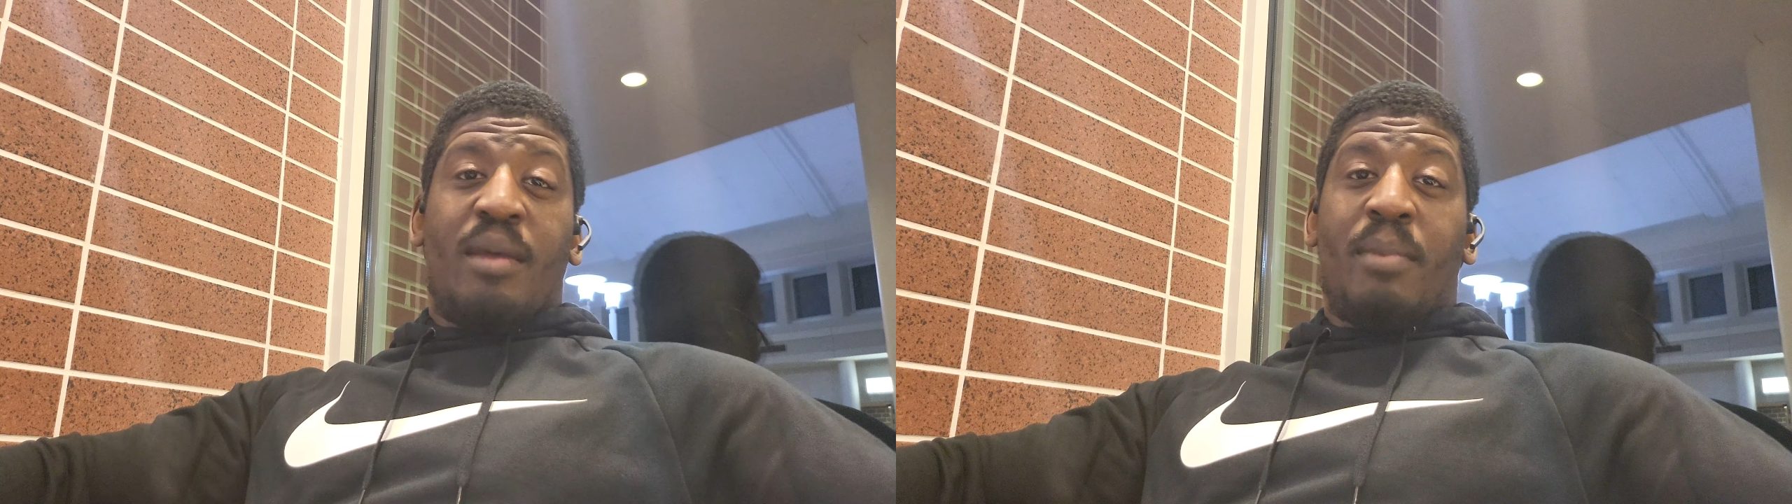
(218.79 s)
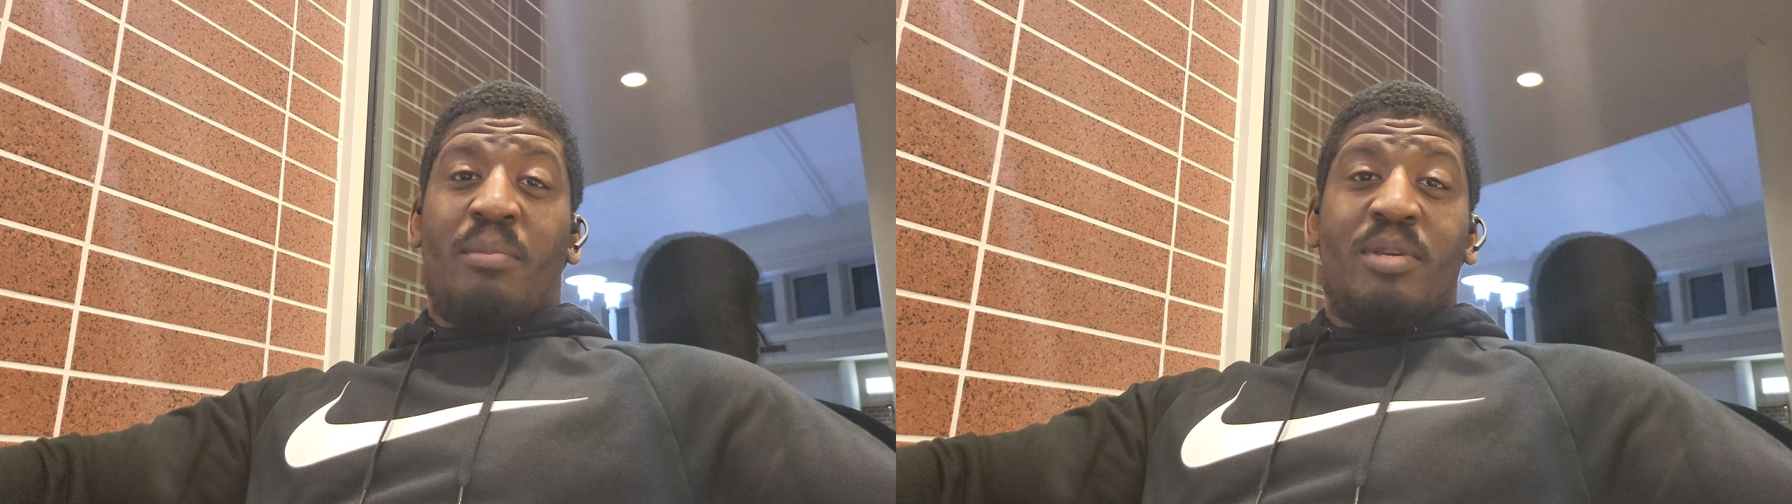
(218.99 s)

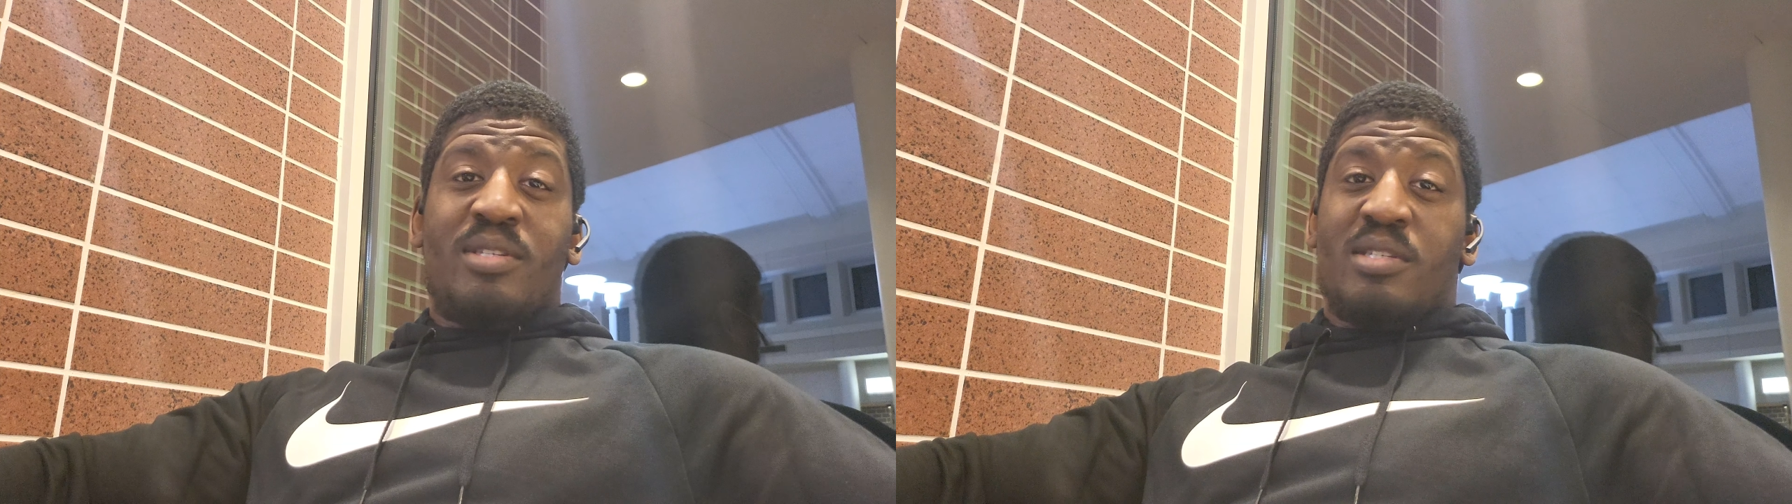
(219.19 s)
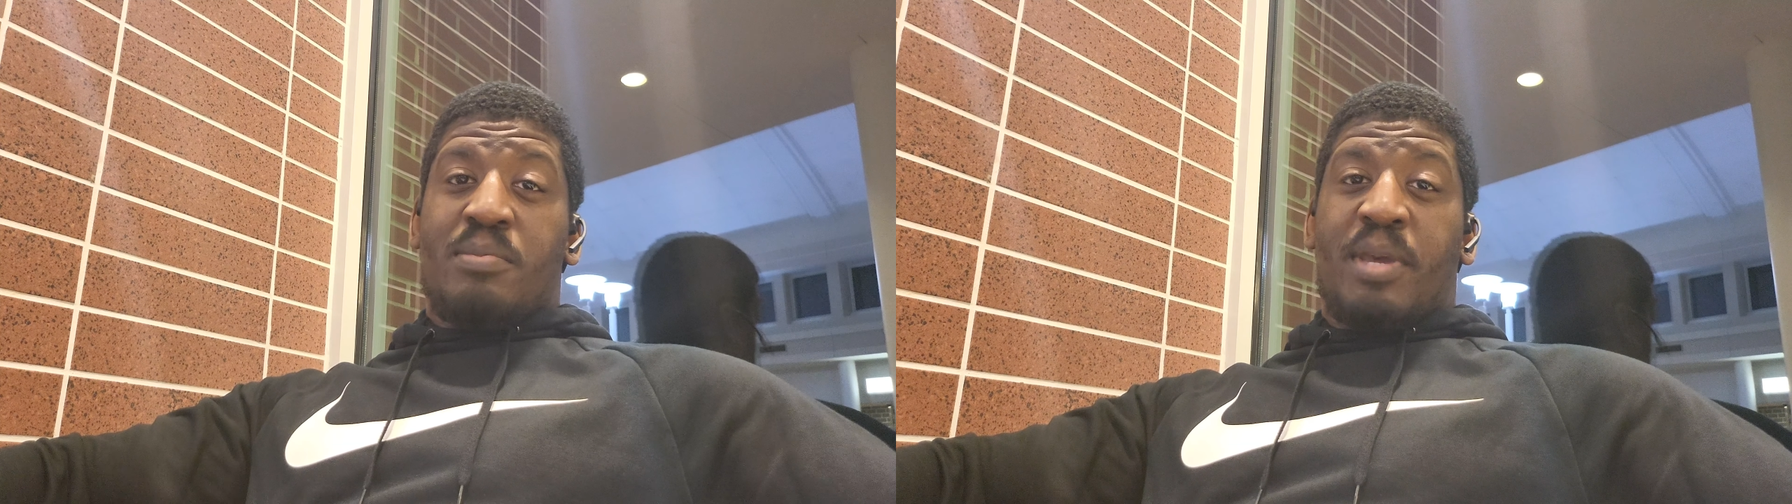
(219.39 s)
that my
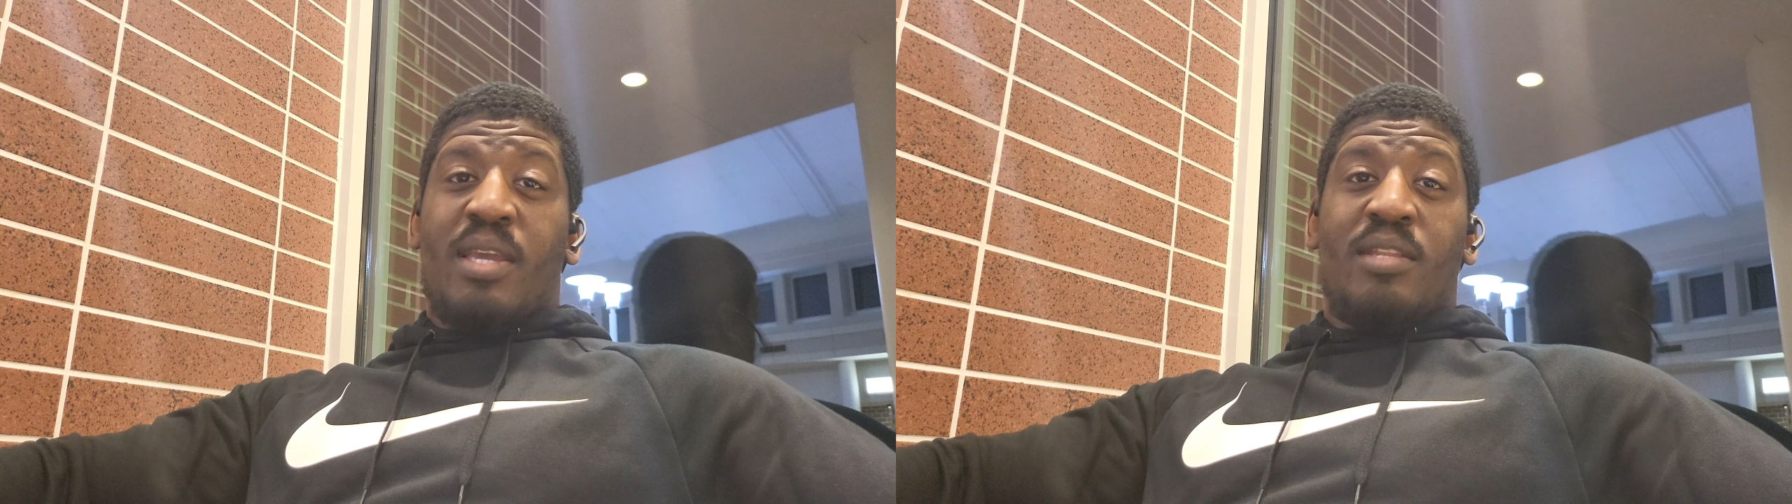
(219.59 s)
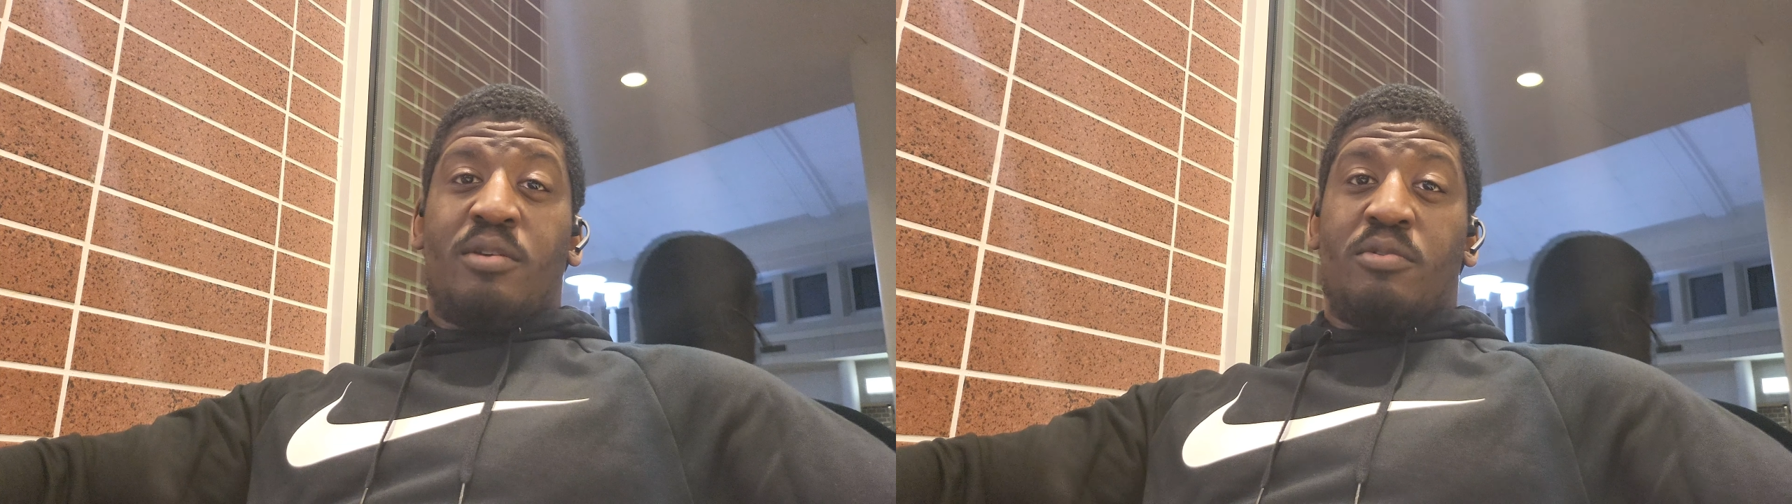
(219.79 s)
business paid